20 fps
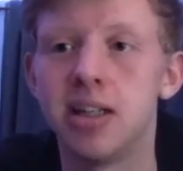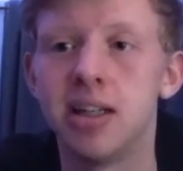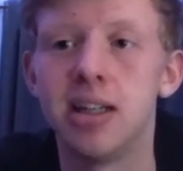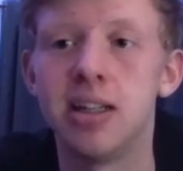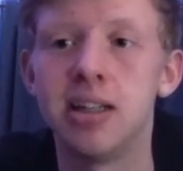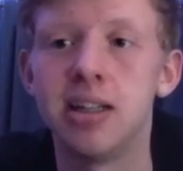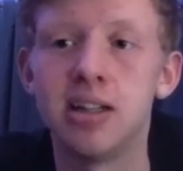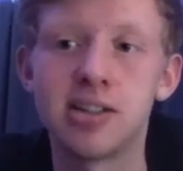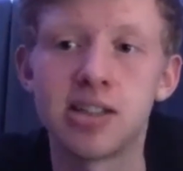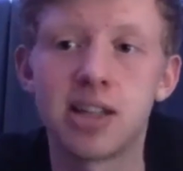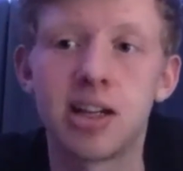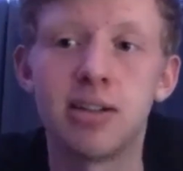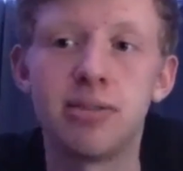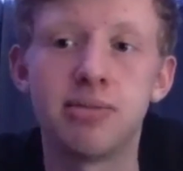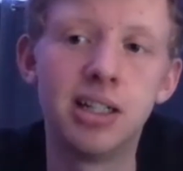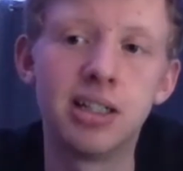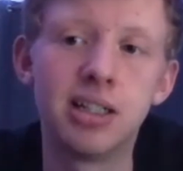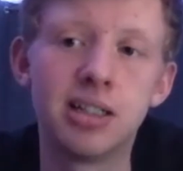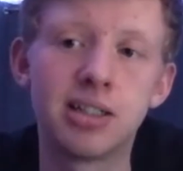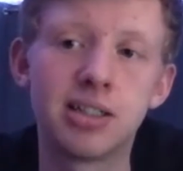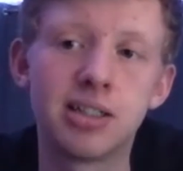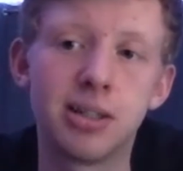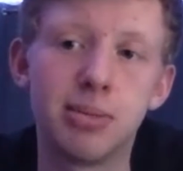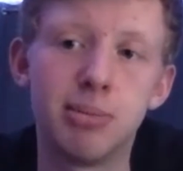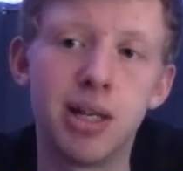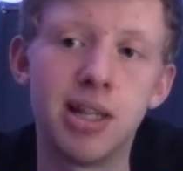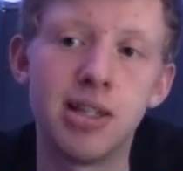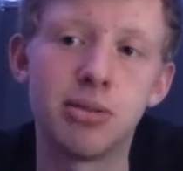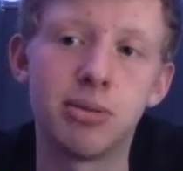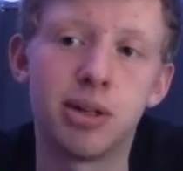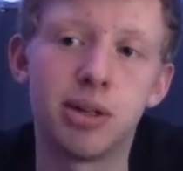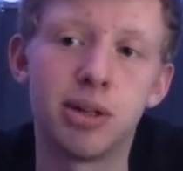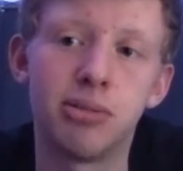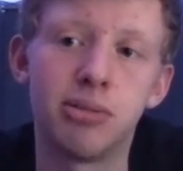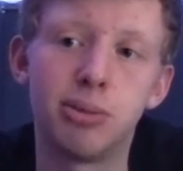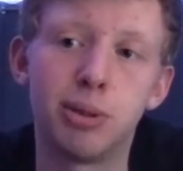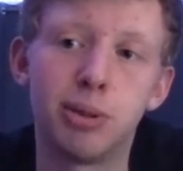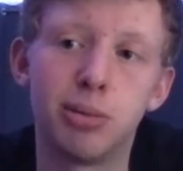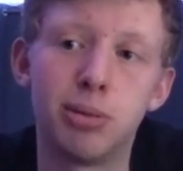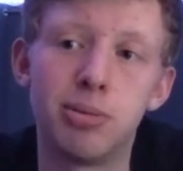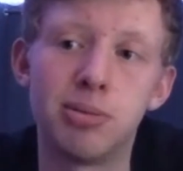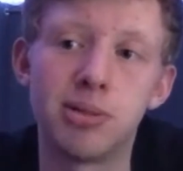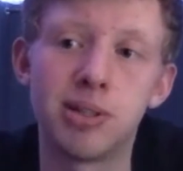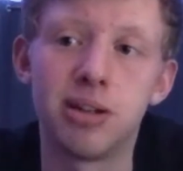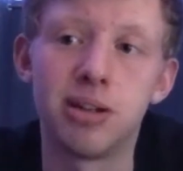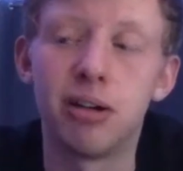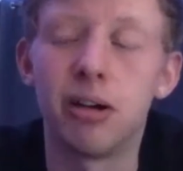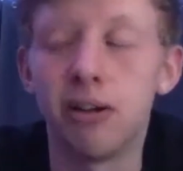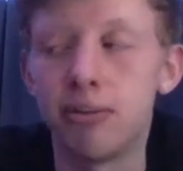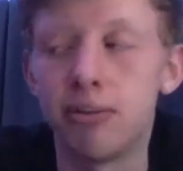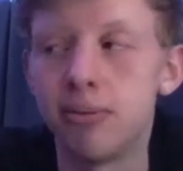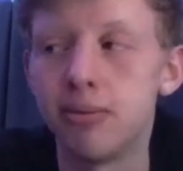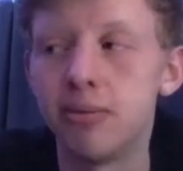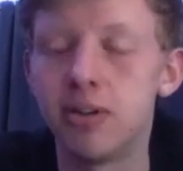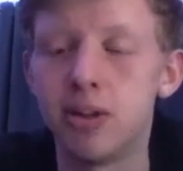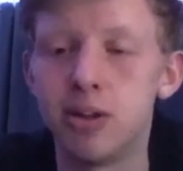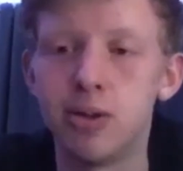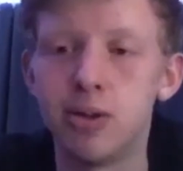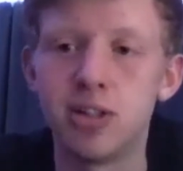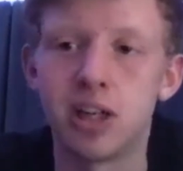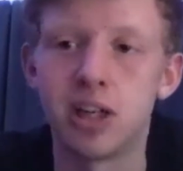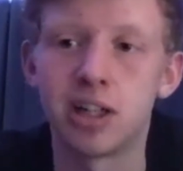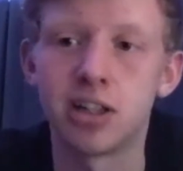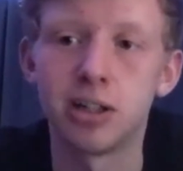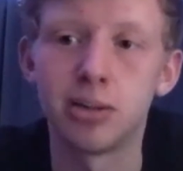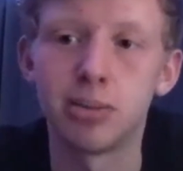he does have some mental health problems, and I do check up